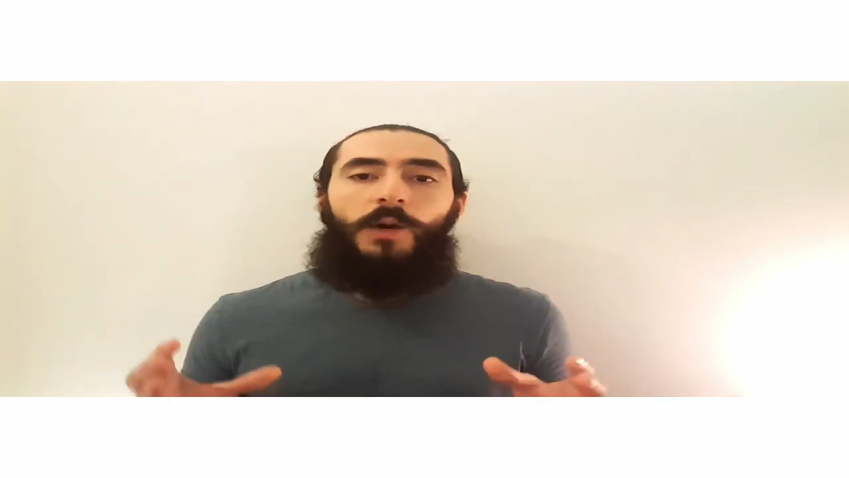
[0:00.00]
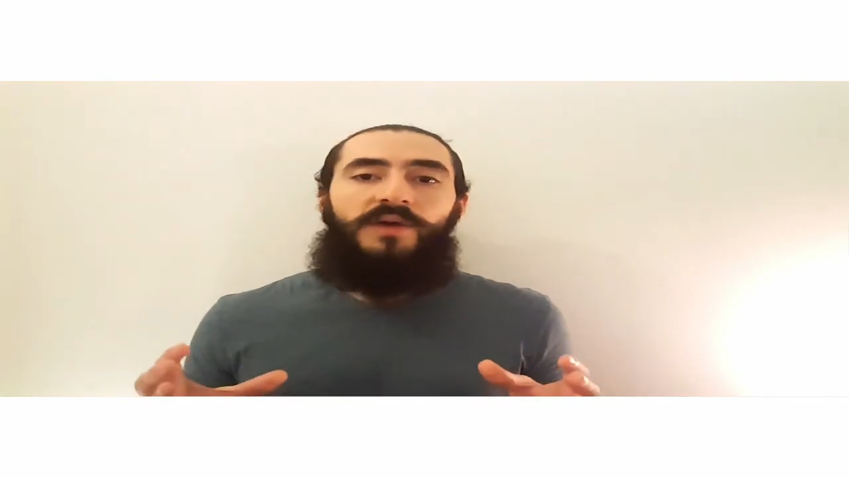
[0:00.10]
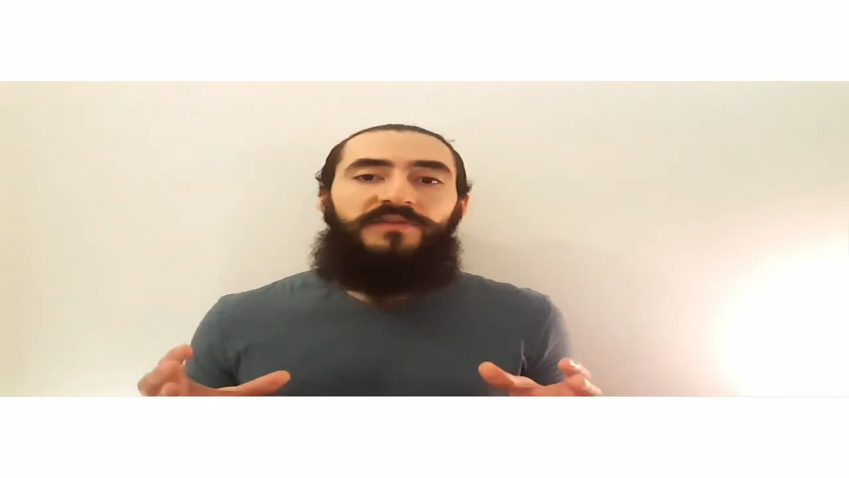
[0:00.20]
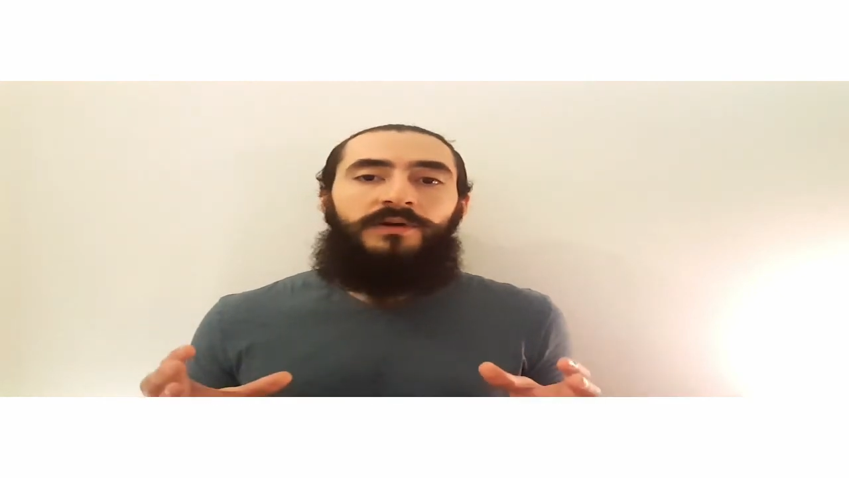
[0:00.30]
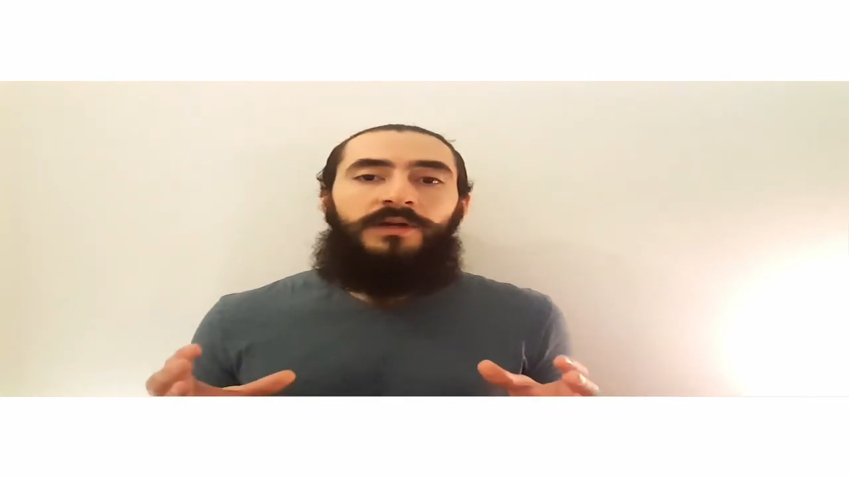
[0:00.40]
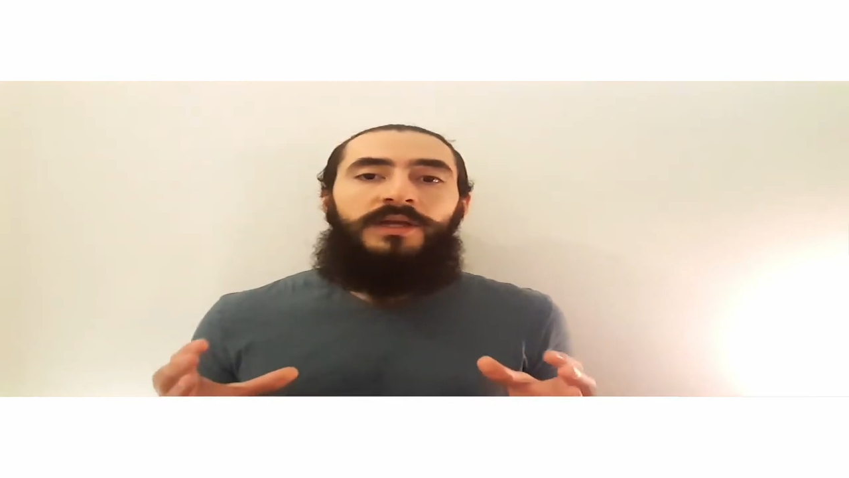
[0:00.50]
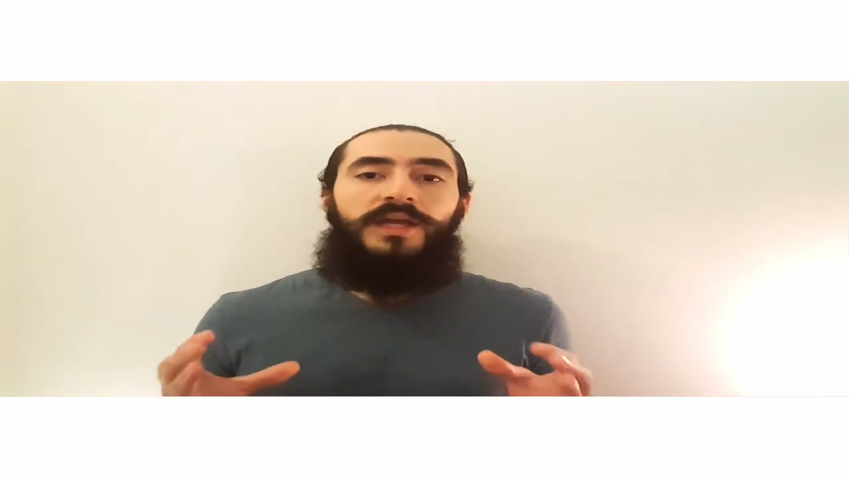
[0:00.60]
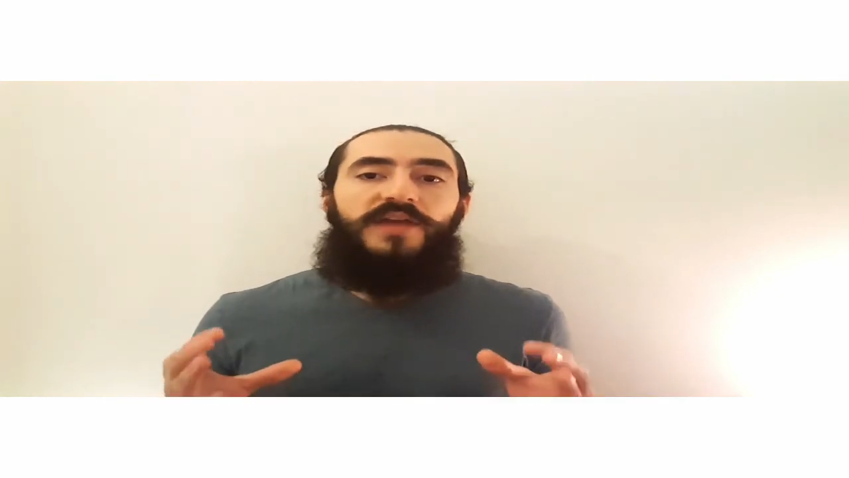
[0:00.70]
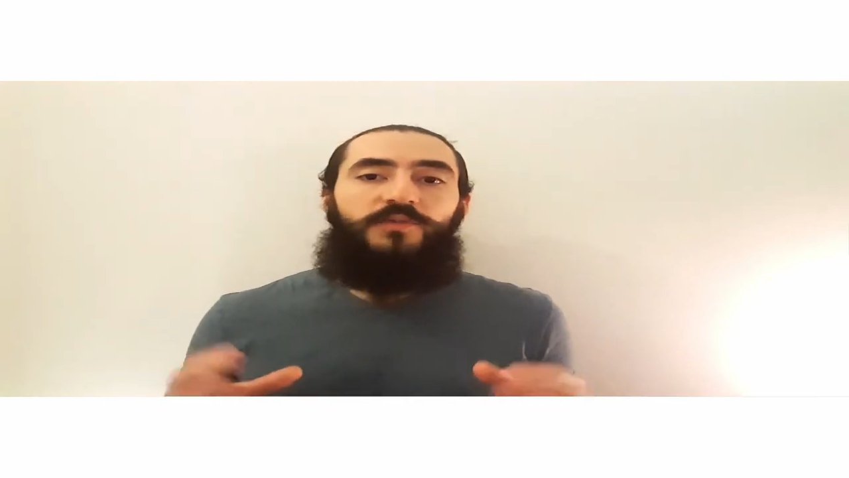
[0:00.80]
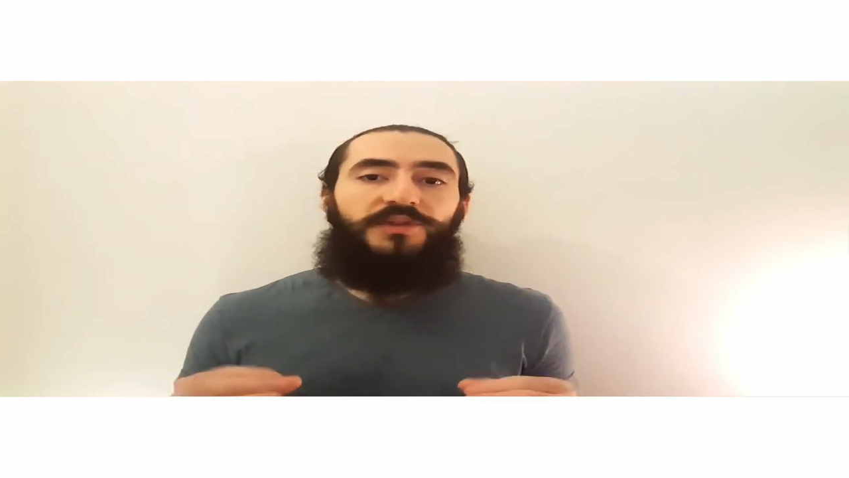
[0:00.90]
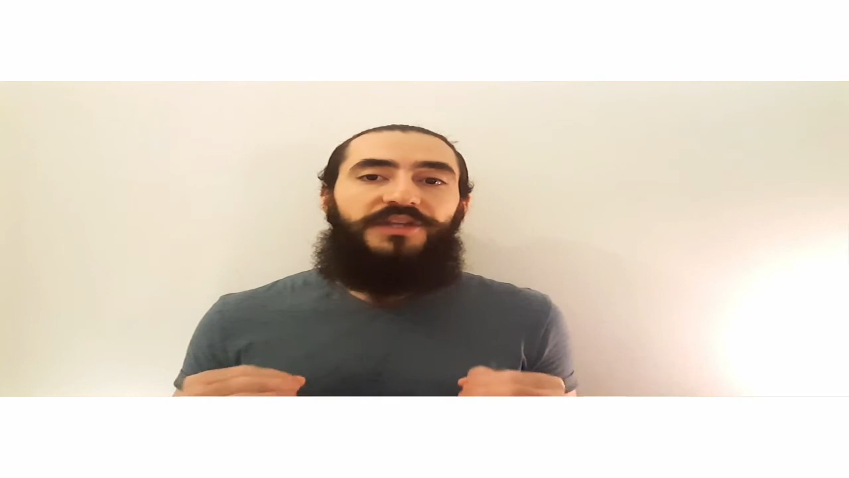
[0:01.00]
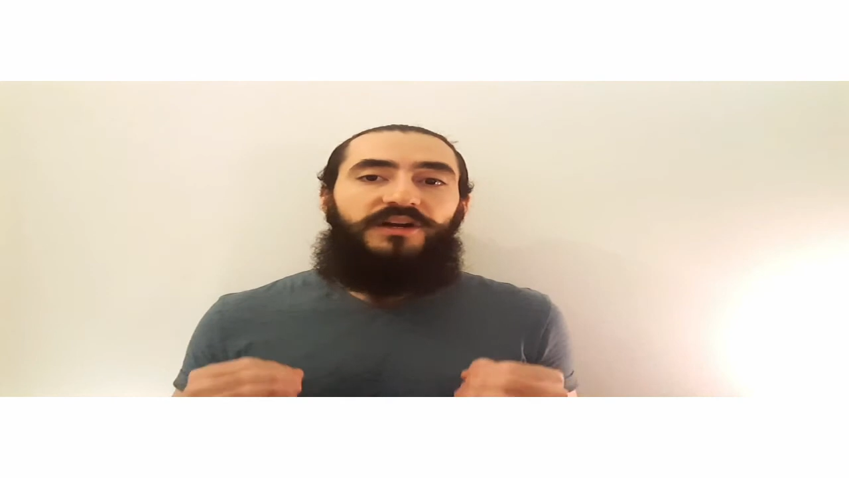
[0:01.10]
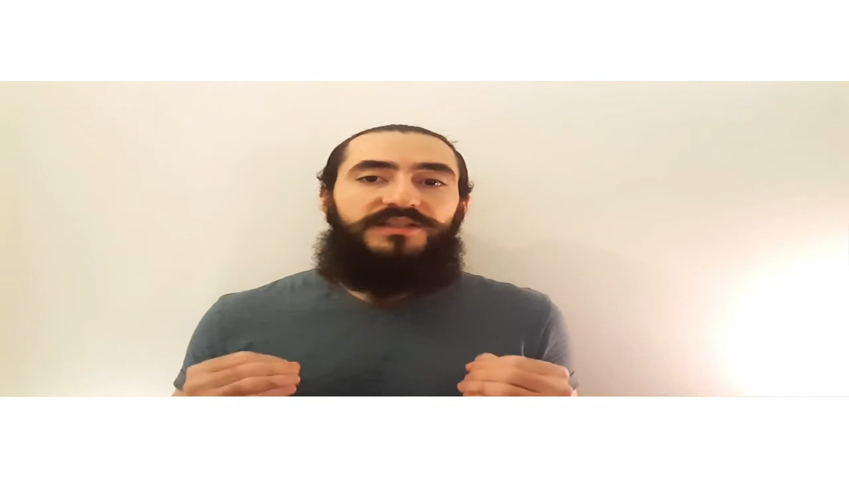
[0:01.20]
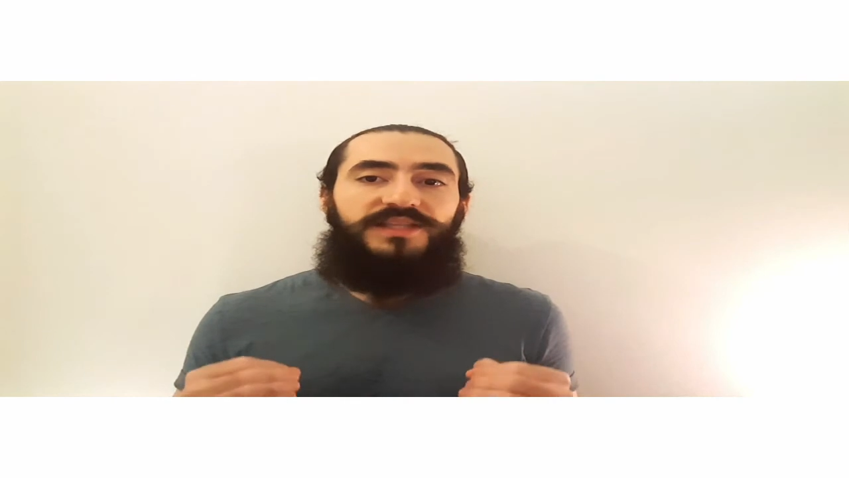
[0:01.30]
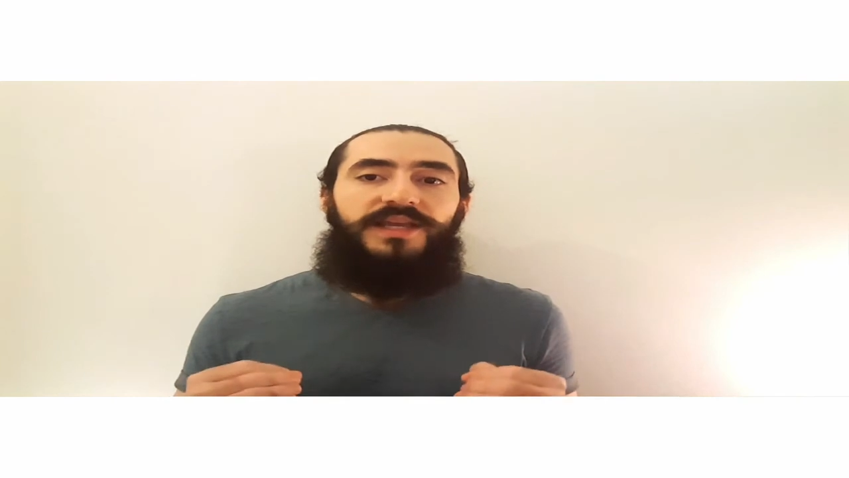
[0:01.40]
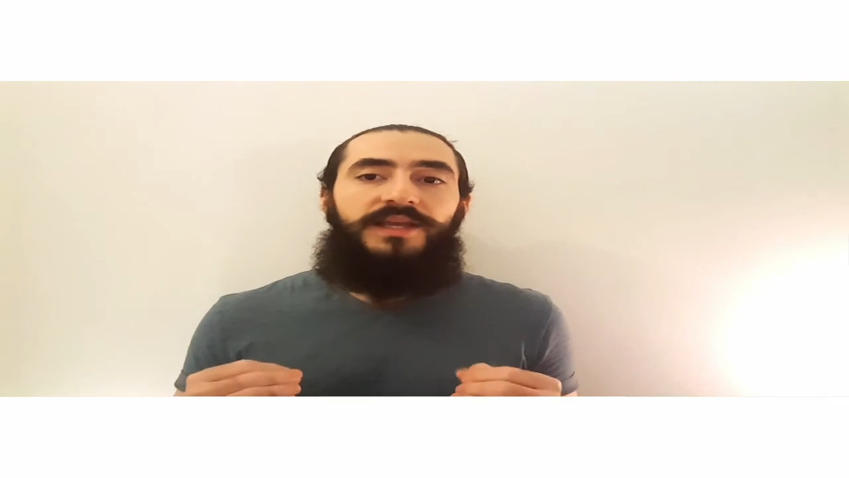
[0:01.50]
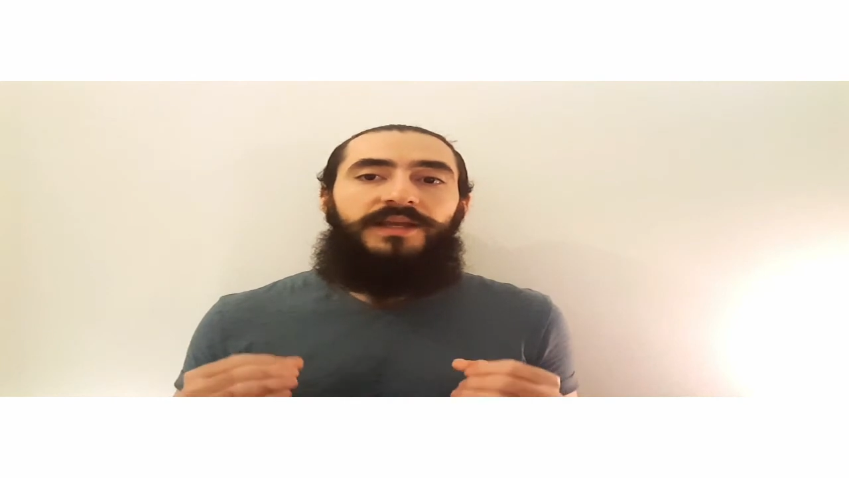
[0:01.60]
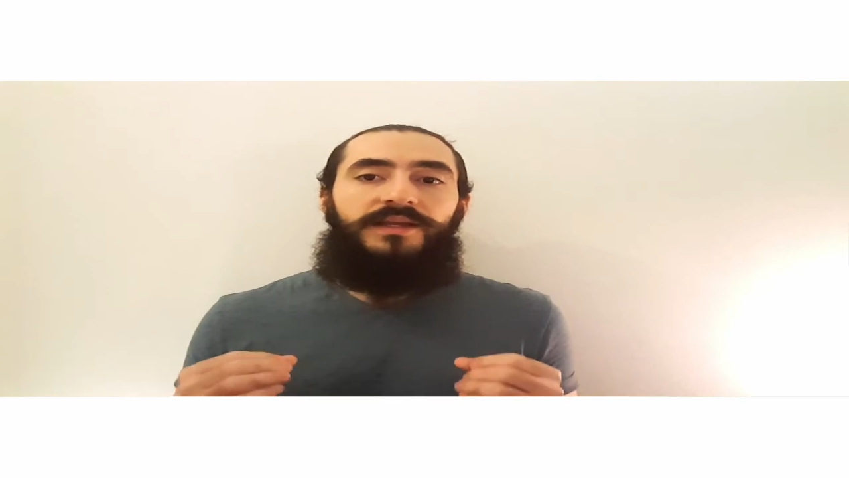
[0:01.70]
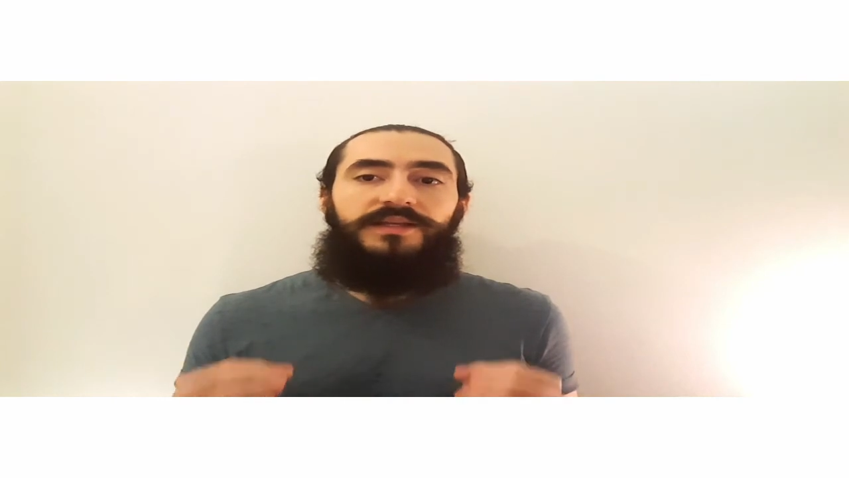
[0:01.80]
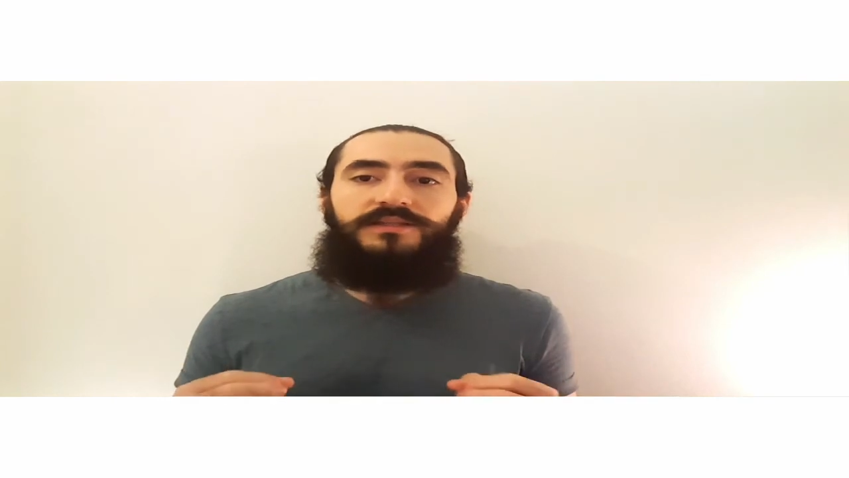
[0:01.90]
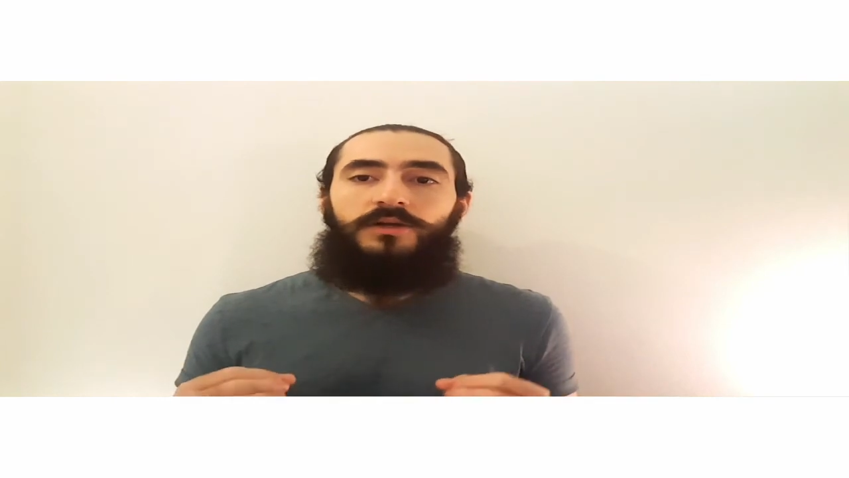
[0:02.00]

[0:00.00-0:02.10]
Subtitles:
However, if what they are saying is